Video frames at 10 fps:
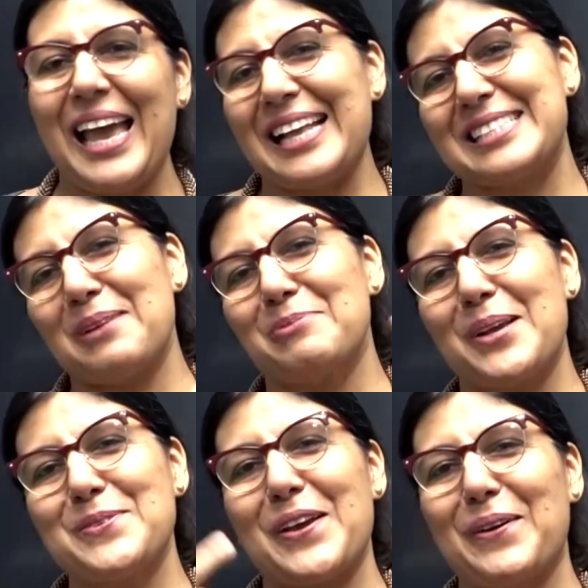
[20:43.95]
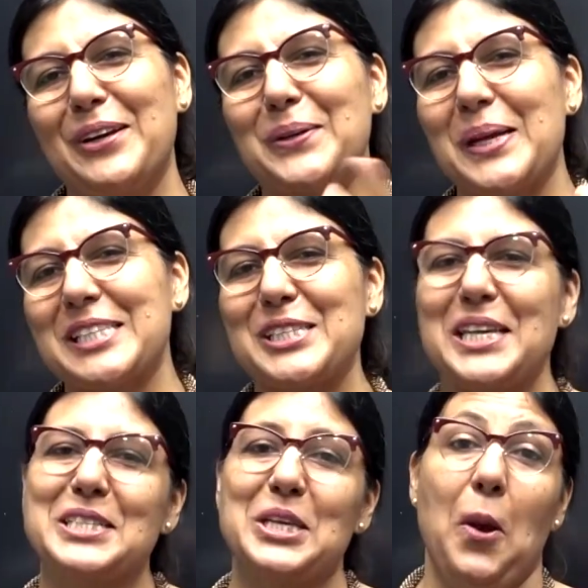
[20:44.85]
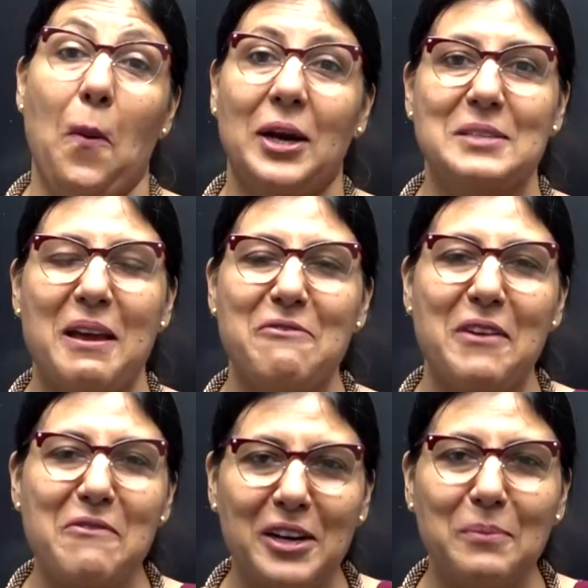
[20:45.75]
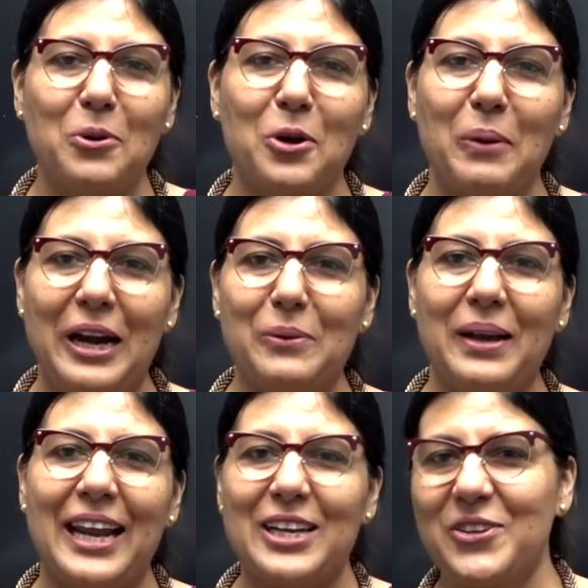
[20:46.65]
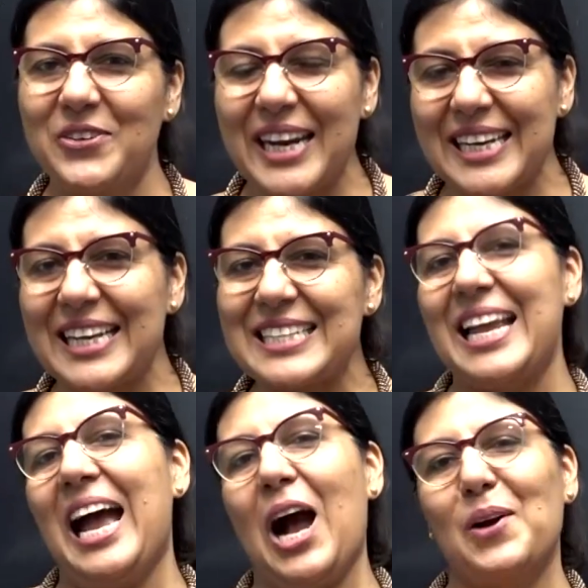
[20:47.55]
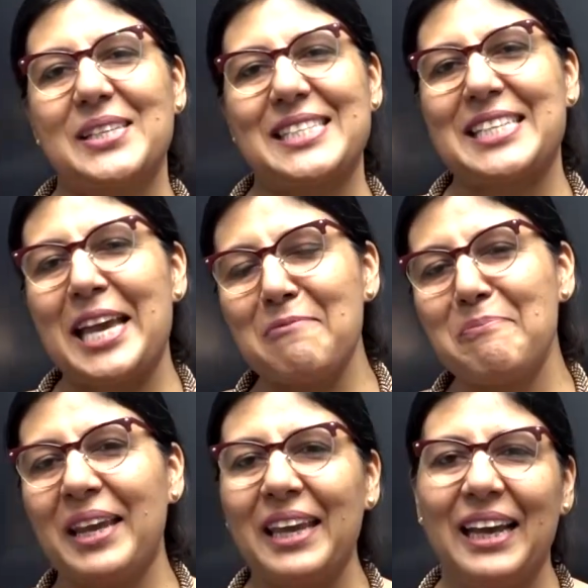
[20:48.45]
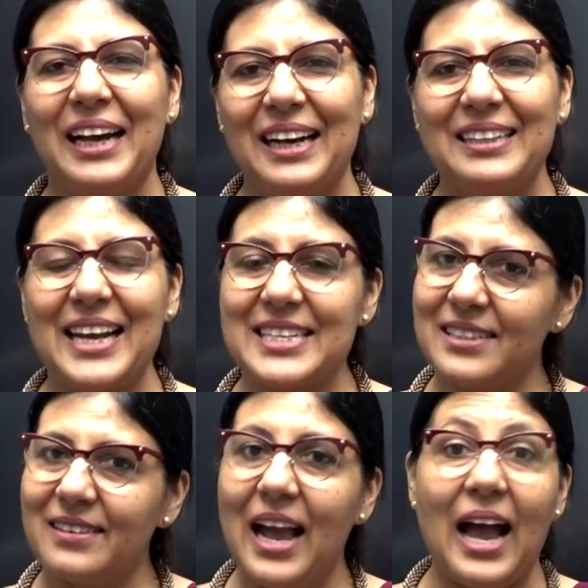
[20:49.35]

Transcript: And sometimes we are going to exchange what is my favorite book, why do I like to read it, how does it help me later.